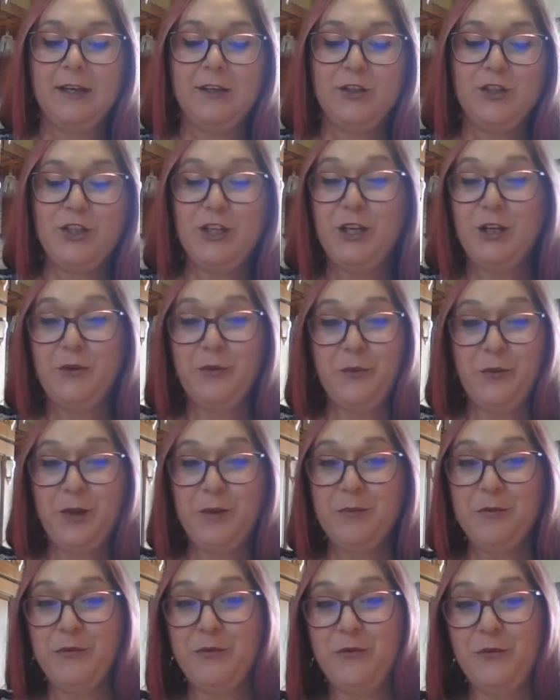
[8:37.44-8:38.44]
she didn't
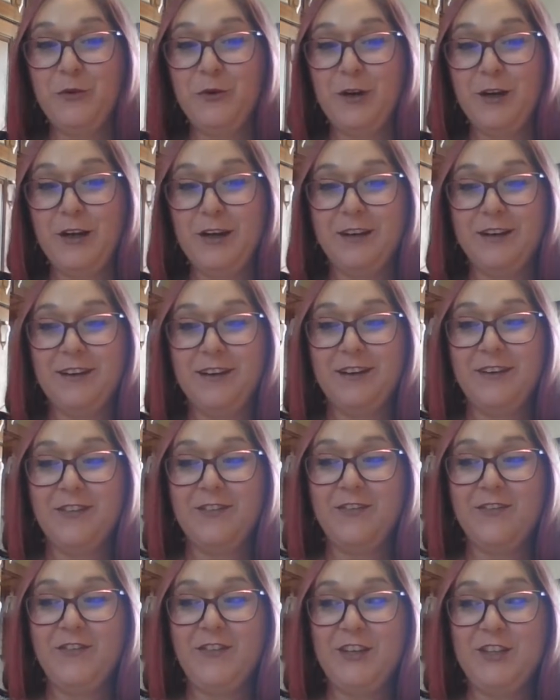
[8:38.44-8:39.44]
win before,
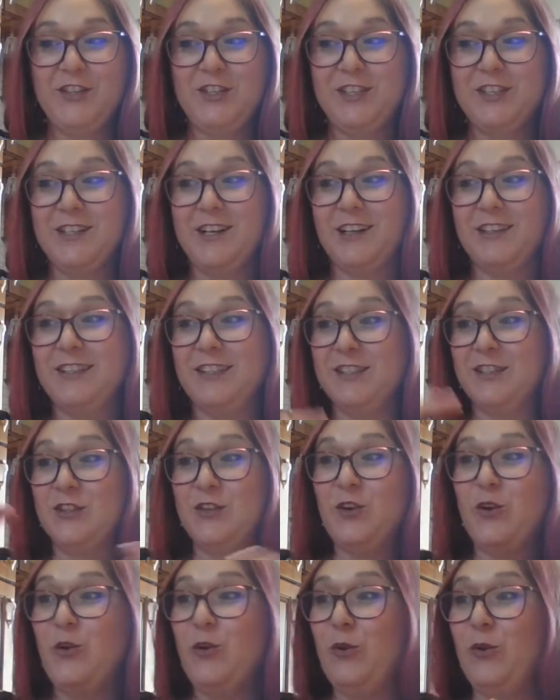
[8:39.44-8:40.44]
but she's got this
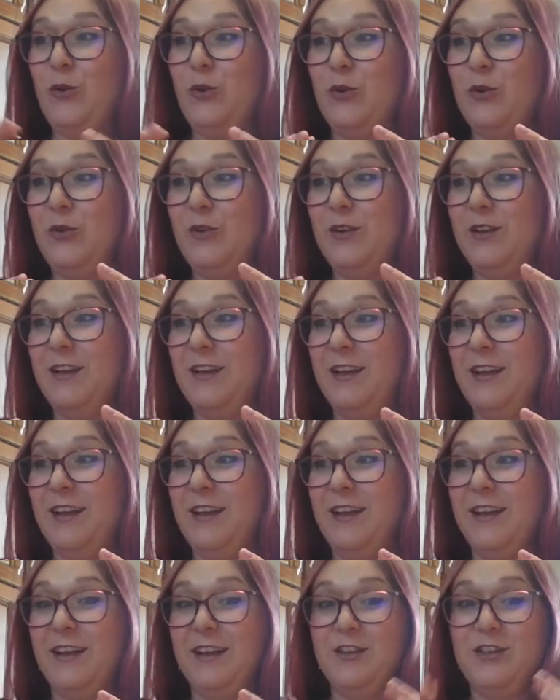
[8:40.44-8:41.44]
goal
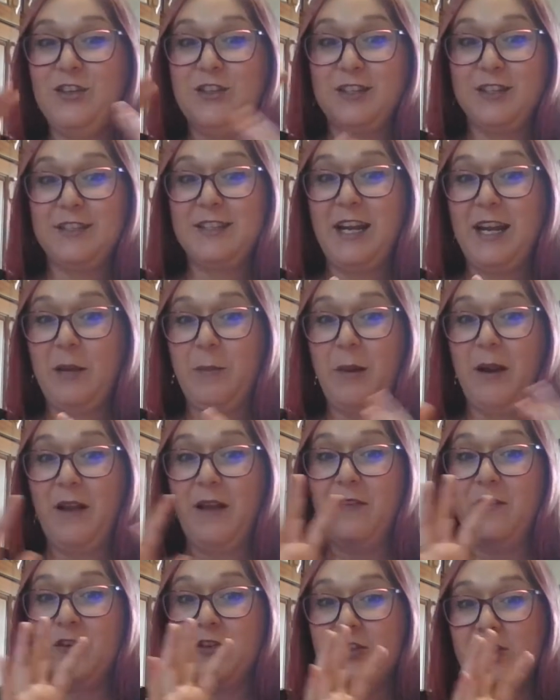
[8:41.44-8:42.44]
and she's excited about
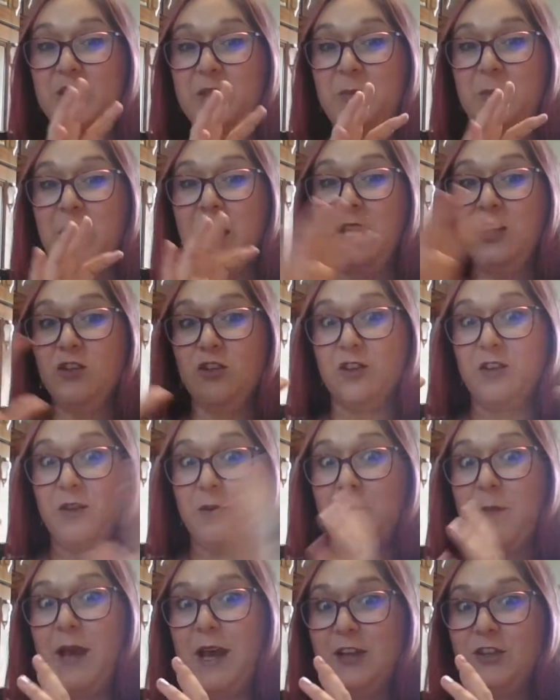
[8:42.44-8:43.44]
it. And there's this picture
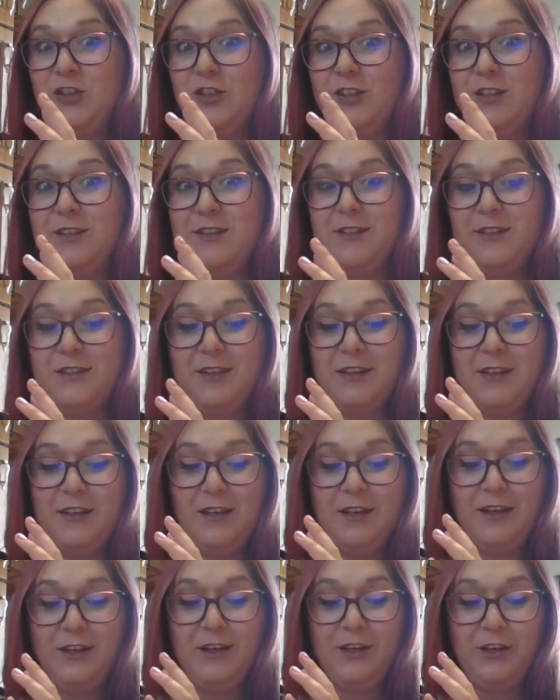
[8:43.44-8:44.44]
that matches,
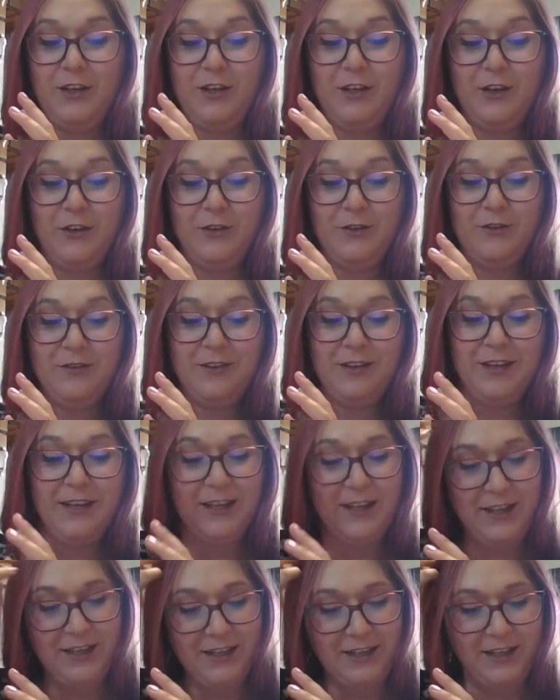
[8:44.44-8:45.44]
you know,
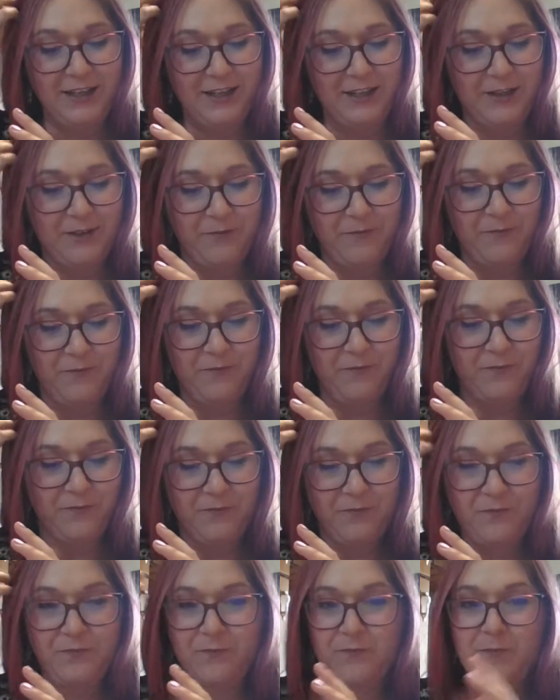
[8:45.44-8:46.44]

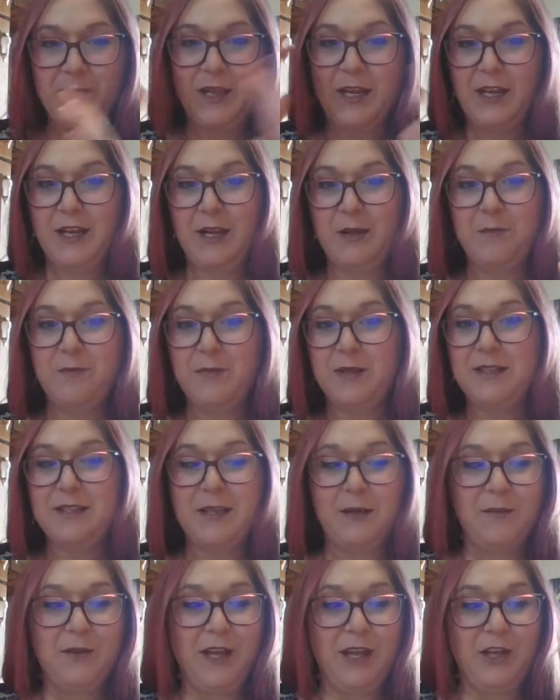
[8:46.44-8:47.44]
being in Miss
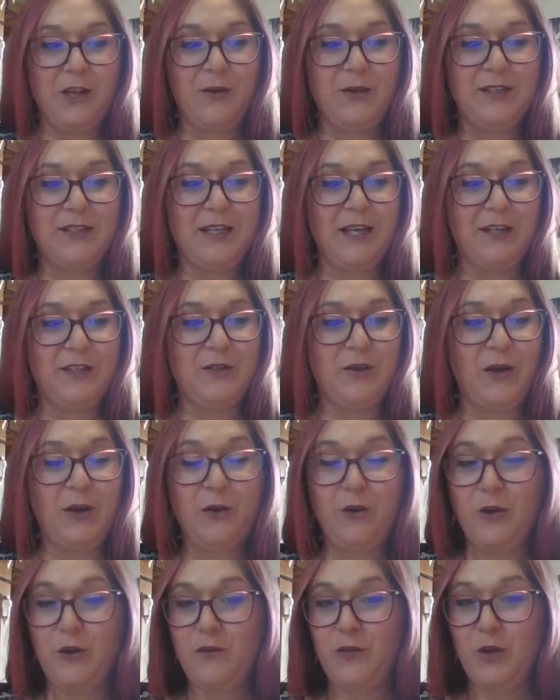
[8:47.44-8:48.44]
MKUSA. So I
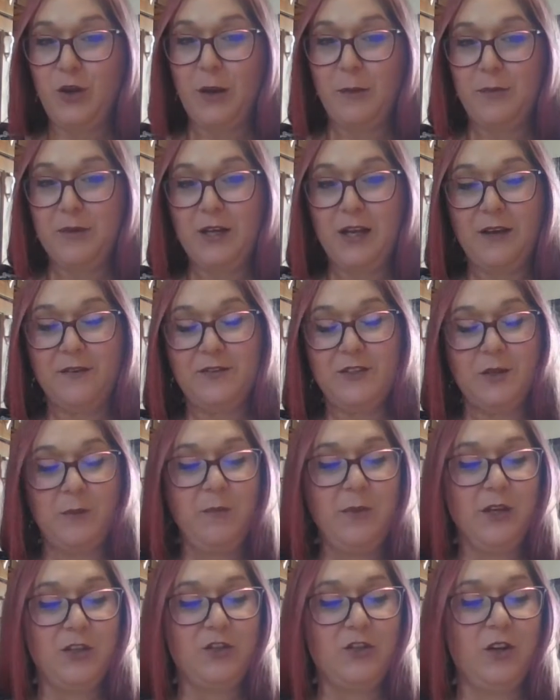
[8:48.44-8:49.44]
don't know if you happen to have some
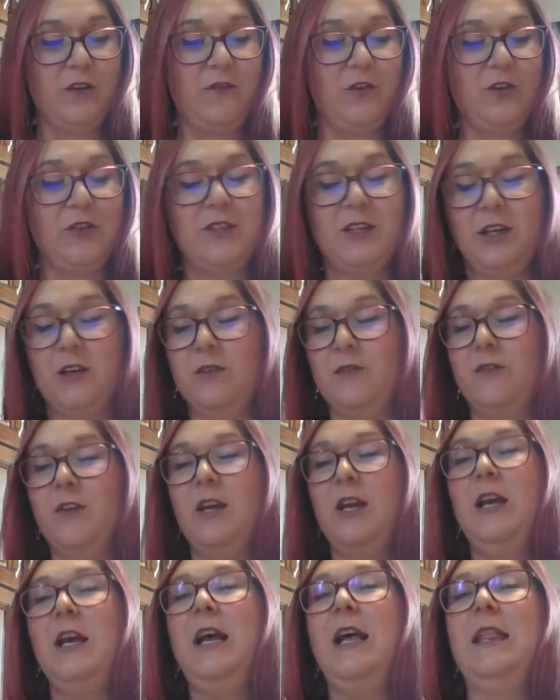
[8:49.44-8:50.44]
picture of yourself
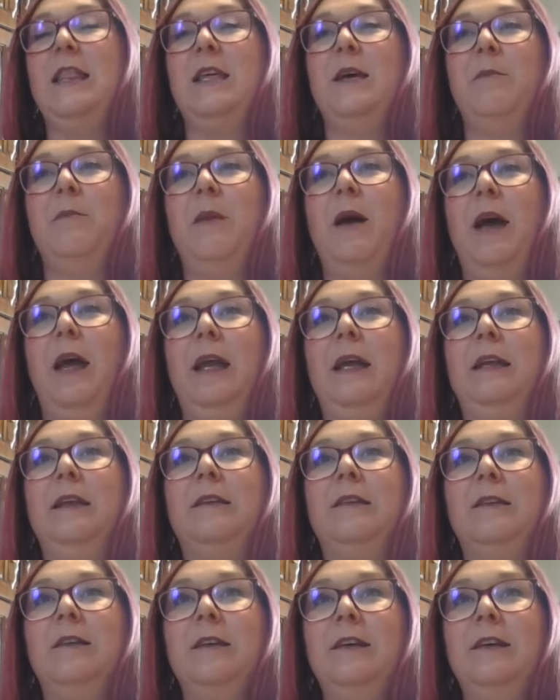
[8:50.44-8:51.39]
that might,